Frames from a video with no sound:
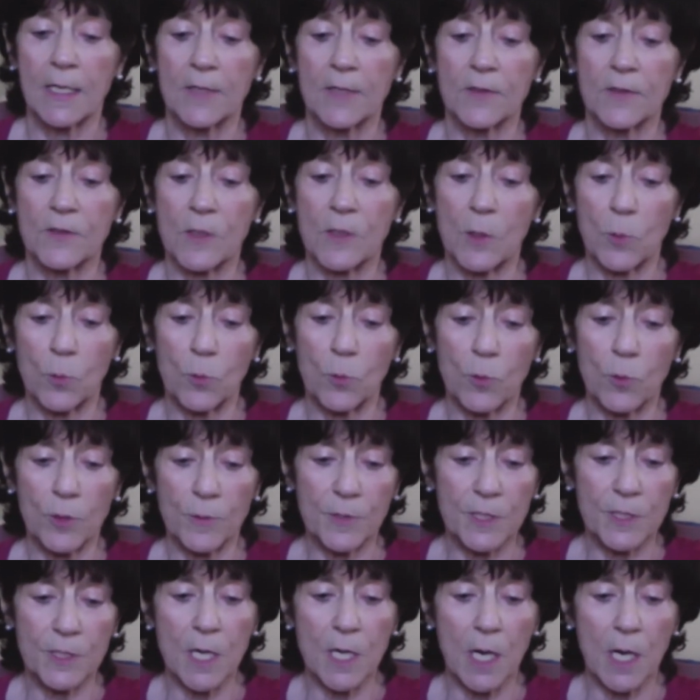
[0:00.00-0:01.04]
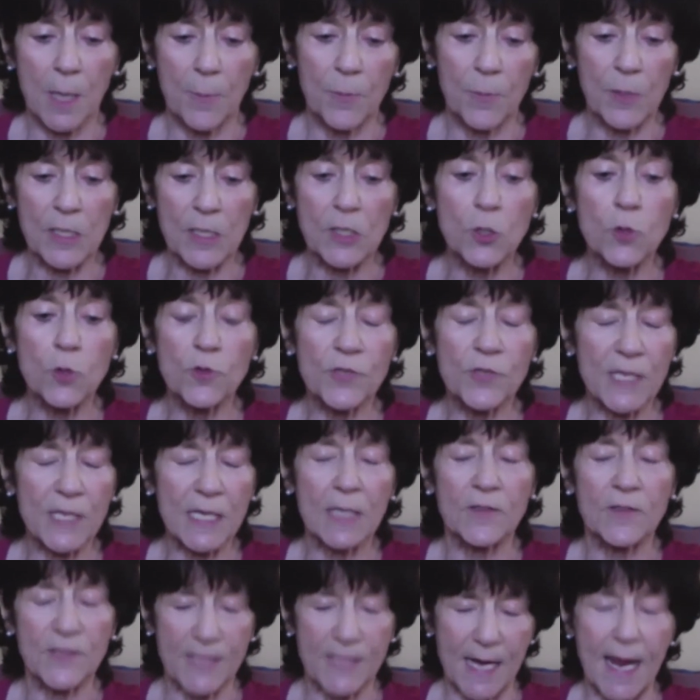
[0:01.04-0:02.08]
would
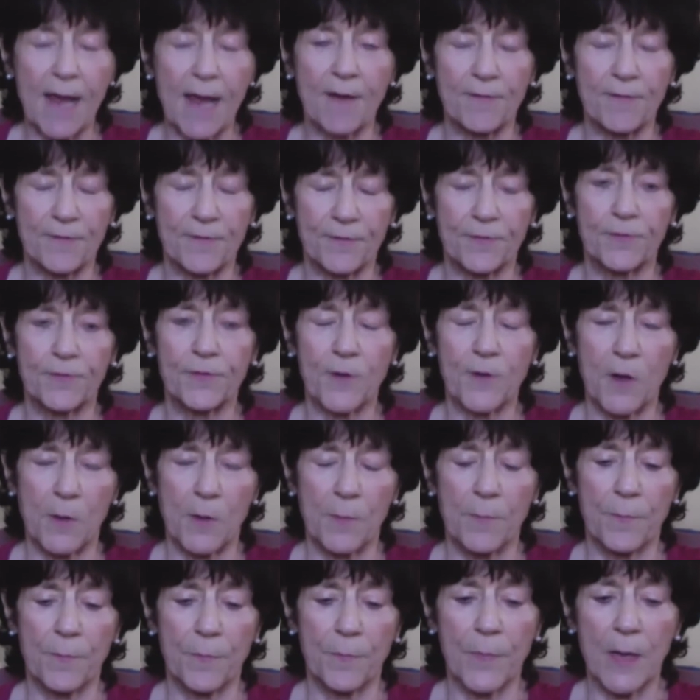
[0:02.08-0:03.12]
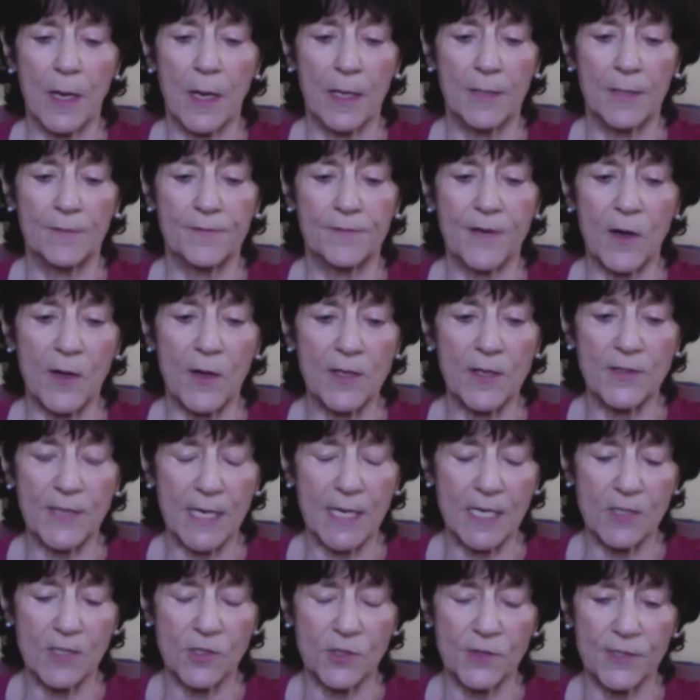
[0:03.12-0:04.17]
using staff from uh, various
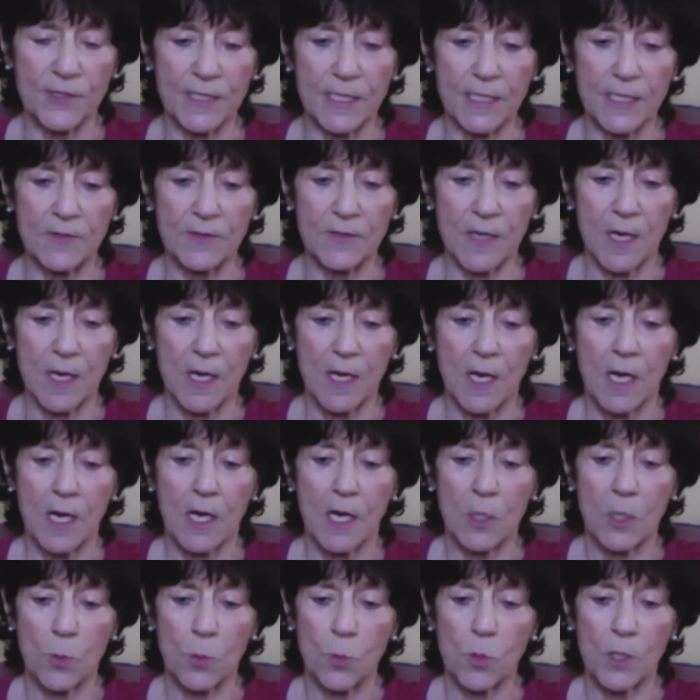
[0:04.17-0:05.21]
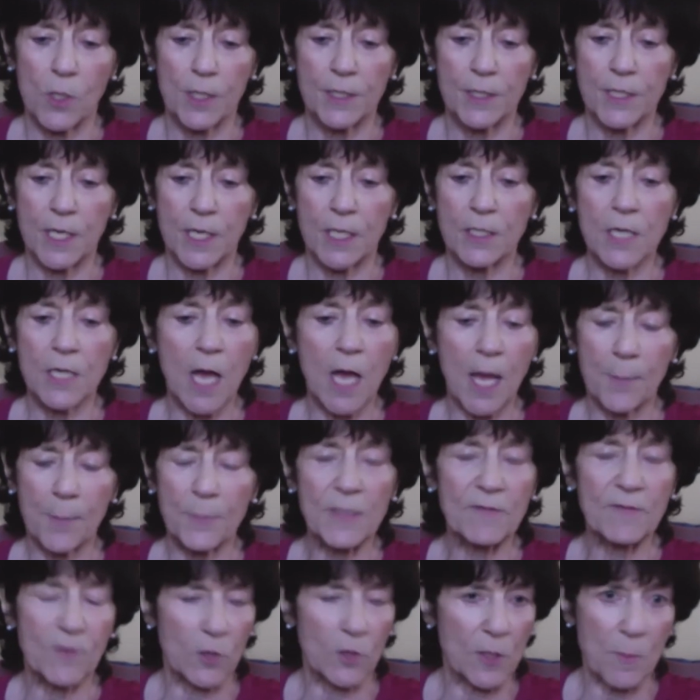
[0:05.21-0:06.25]
agencies would not
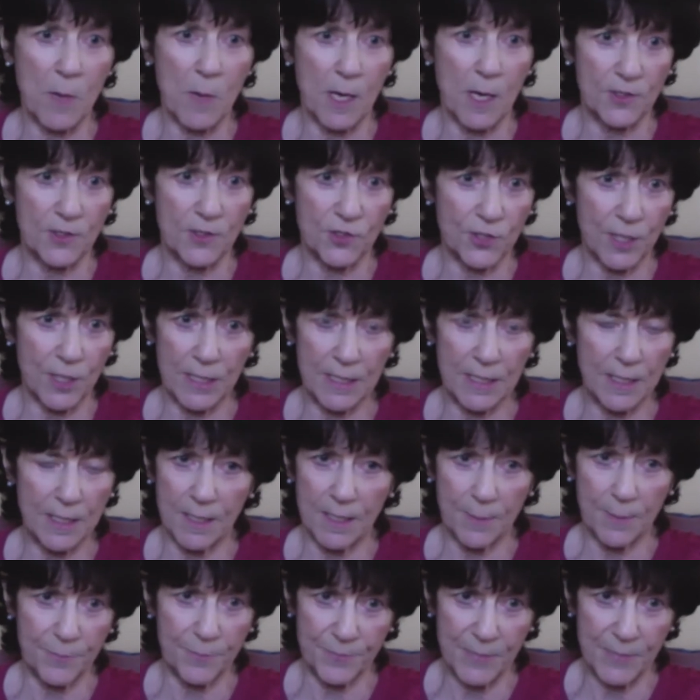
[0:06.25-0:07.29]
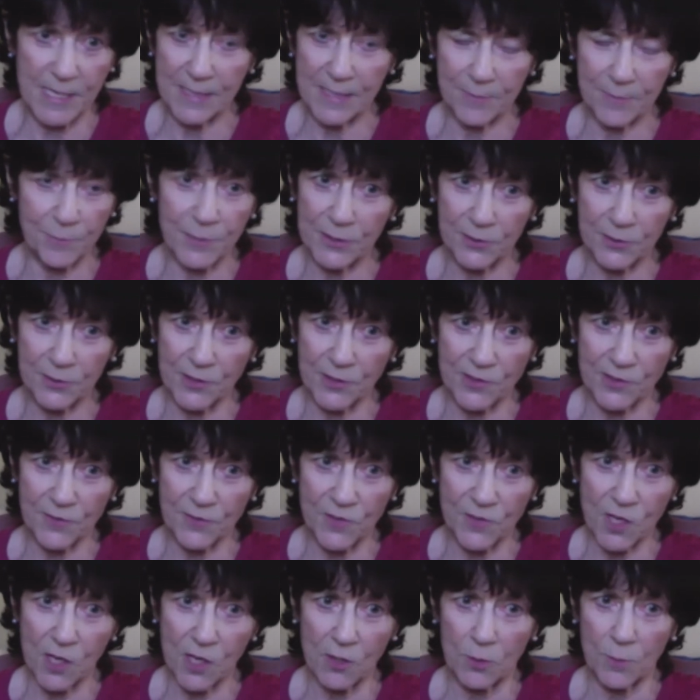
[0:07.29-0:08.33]
be very much in a in billions of
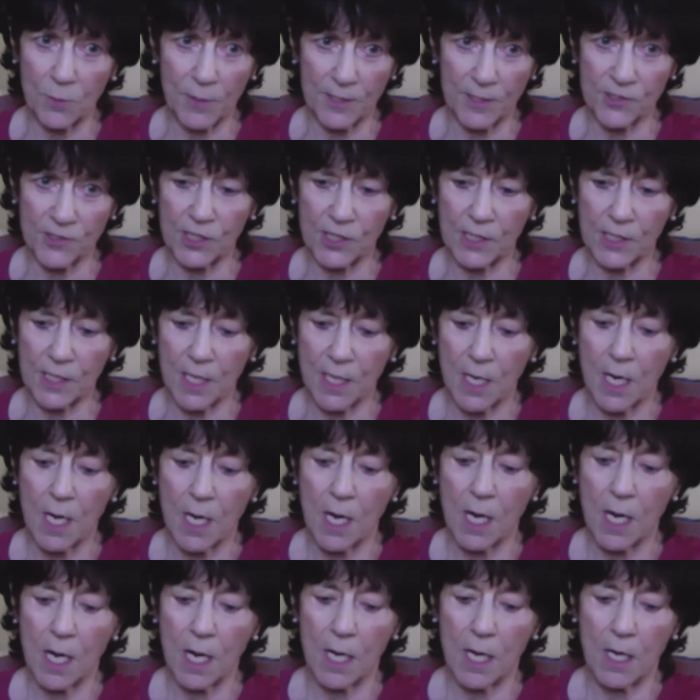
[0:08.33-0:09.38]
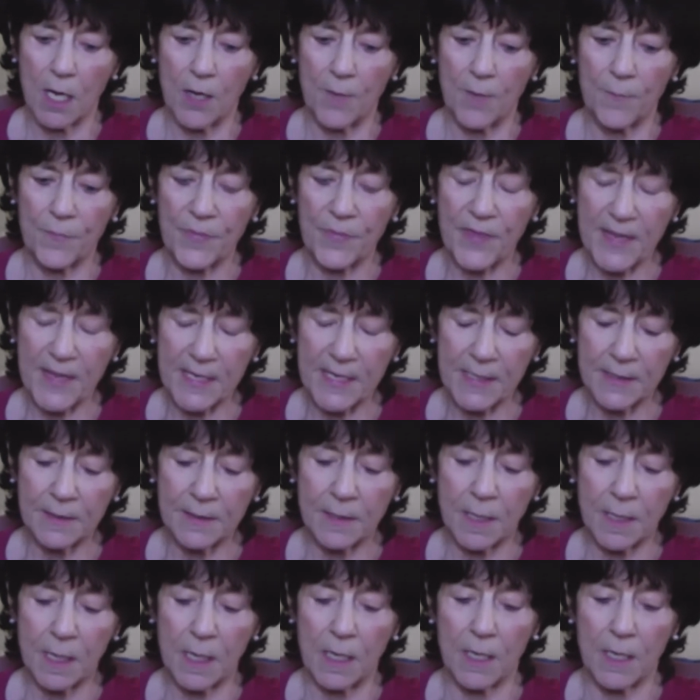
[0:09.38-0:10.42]
dollar budget. Um,
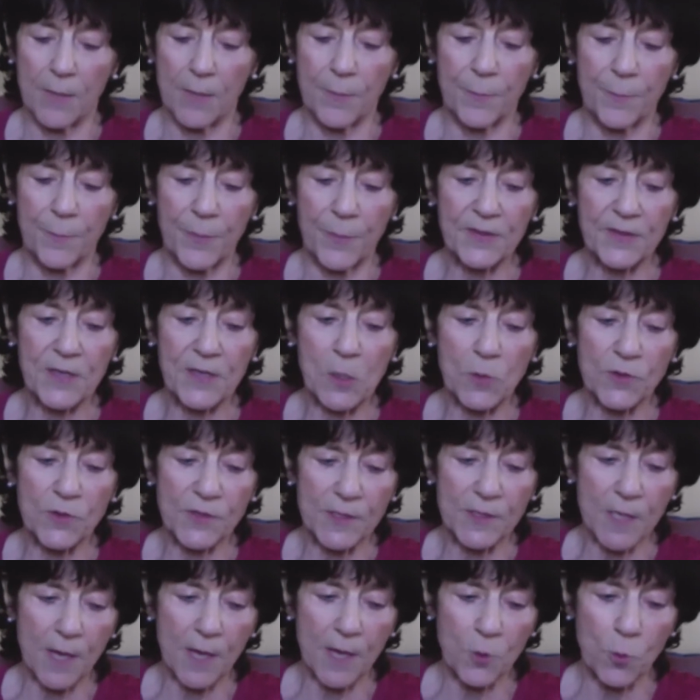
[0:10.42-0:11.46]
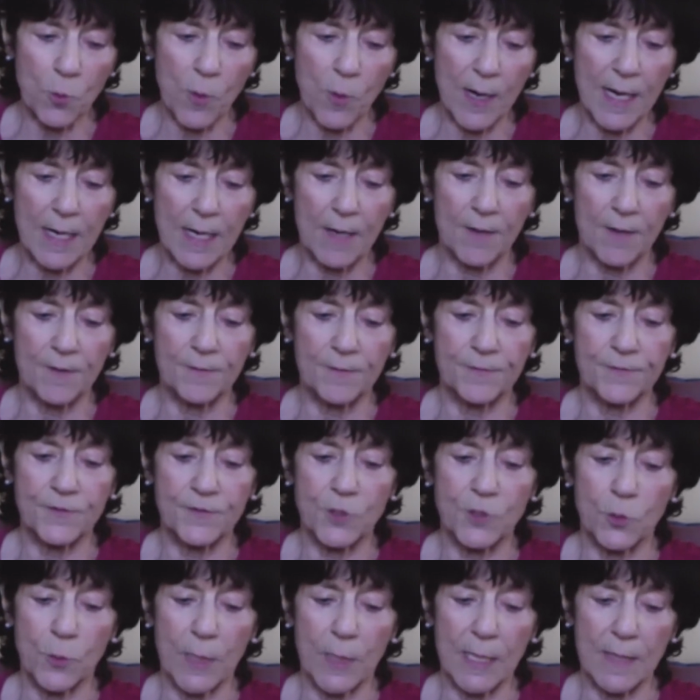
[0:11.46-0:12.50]
then, uh, but there is another way of
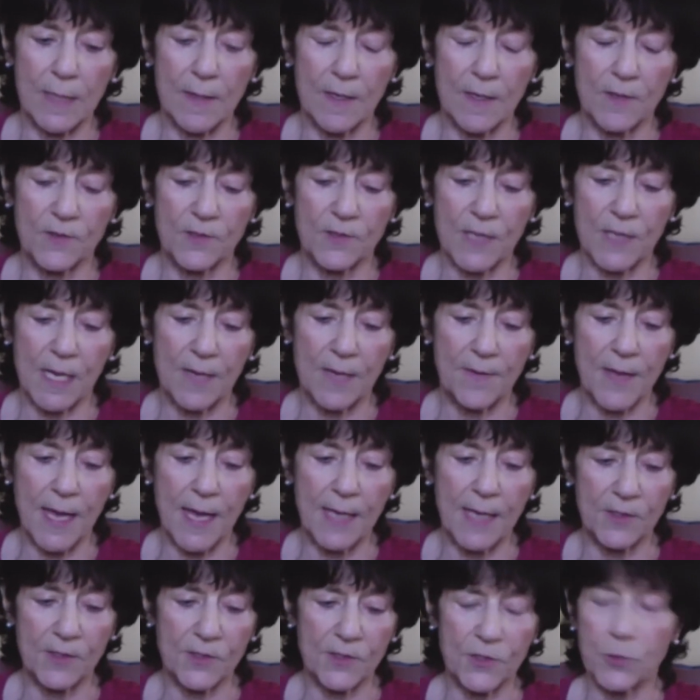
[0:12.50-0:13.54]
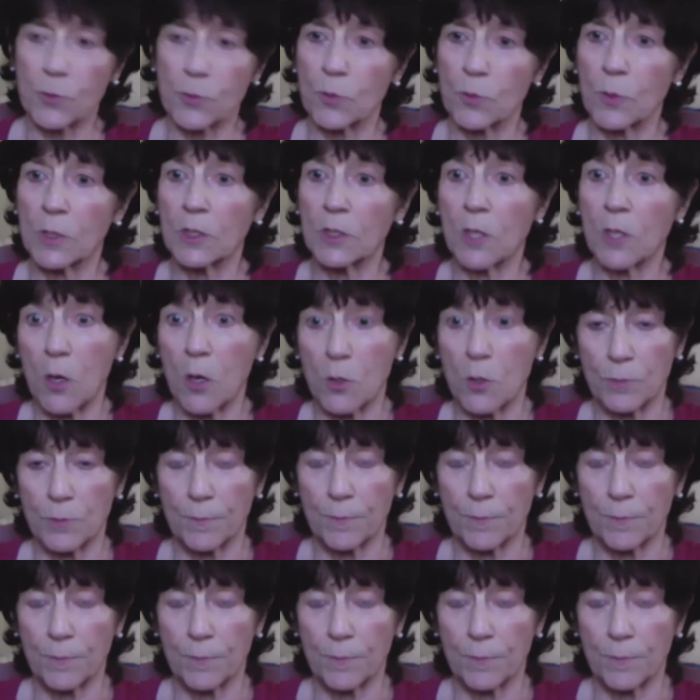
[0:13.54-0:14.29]
doing this, and that is through a loan.